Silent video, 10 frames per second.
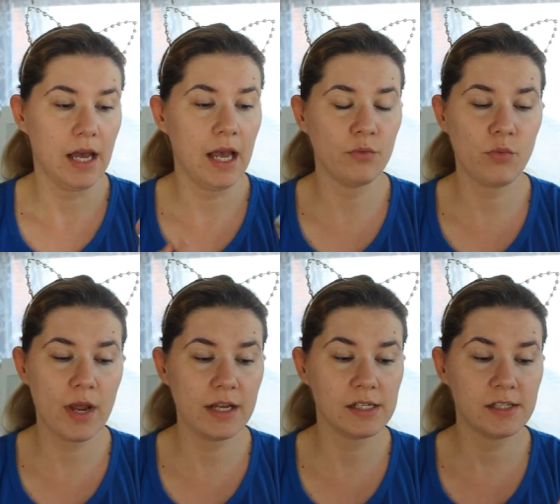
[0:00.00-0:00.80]
I
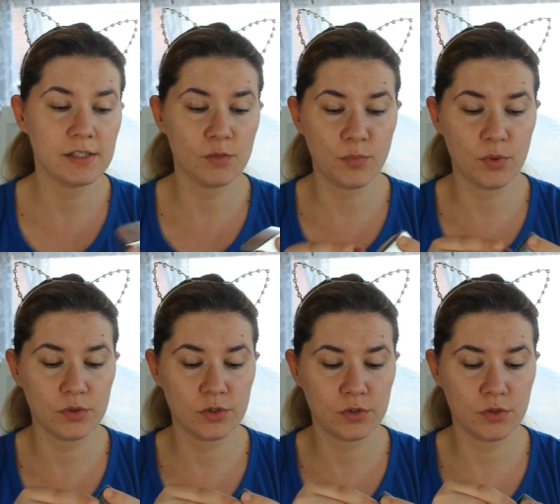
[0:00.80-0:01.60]
read it's
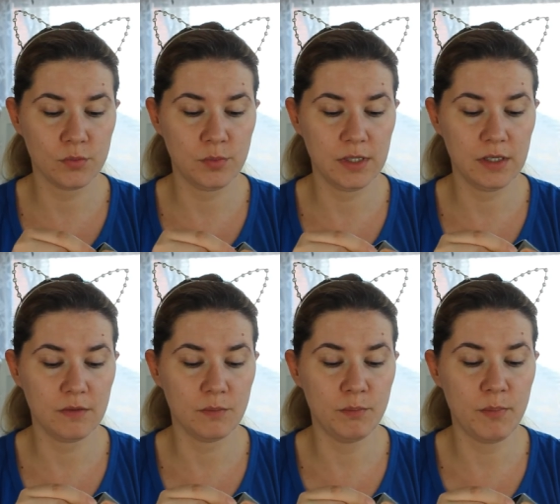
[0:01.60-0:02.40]
supposed to
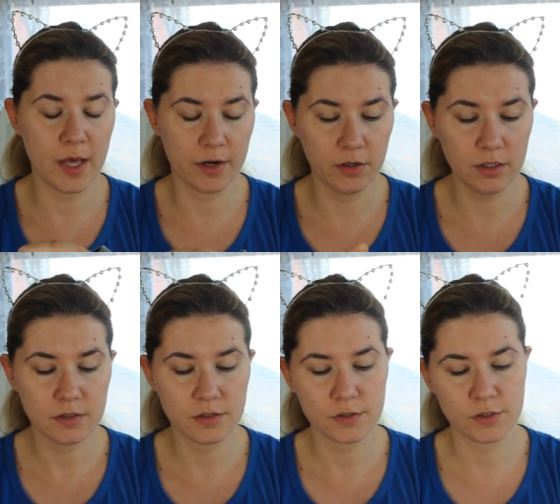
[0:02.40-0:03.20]
be
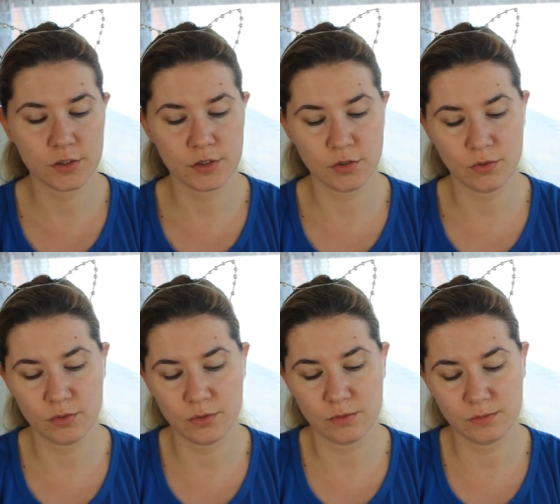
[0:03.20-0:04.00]
better,
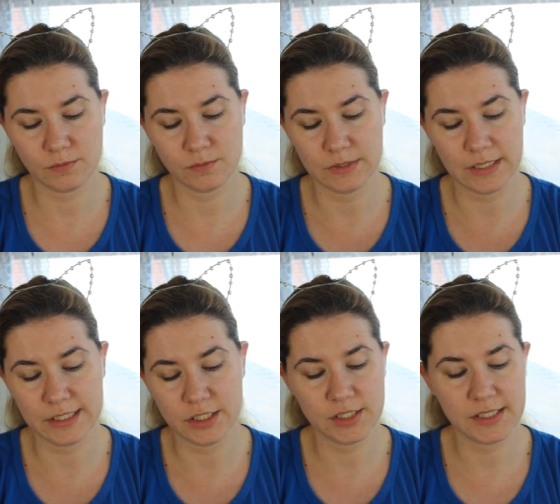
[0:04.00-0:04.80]
so
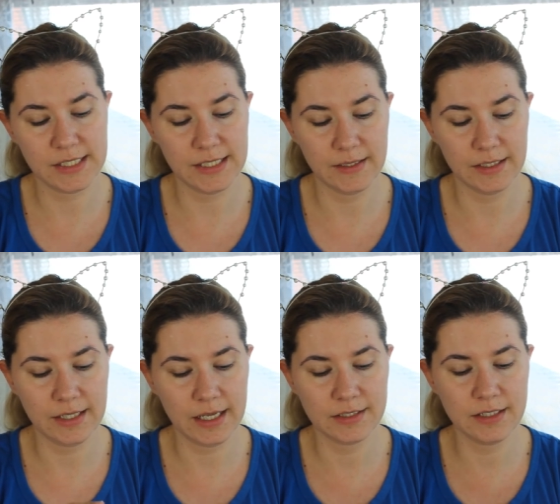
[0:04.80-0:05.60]
let's just see.
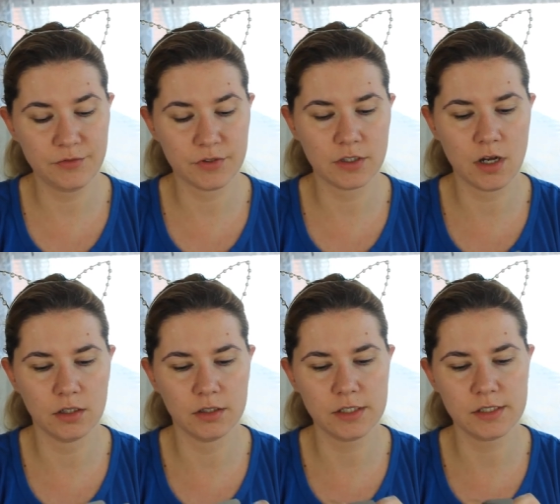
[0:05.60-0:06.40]
It had different
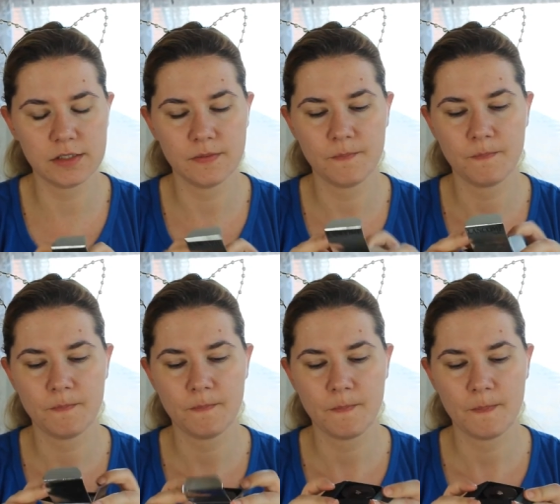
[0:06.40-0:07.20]
colors
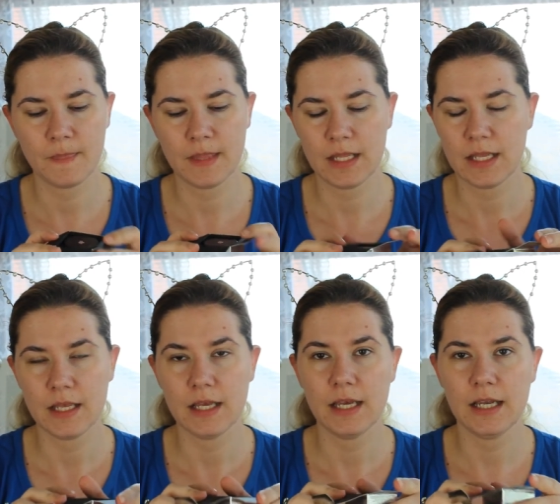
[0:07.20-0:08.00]

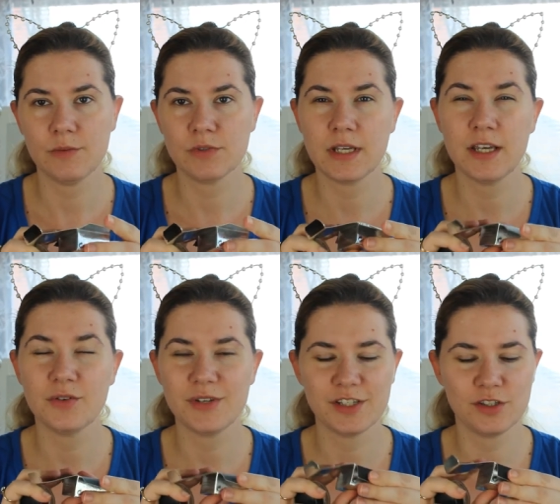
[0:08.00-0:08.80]
and I was
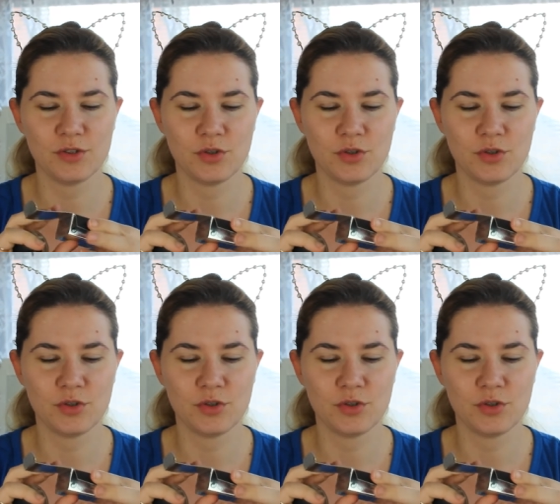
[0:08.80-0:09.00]
curious to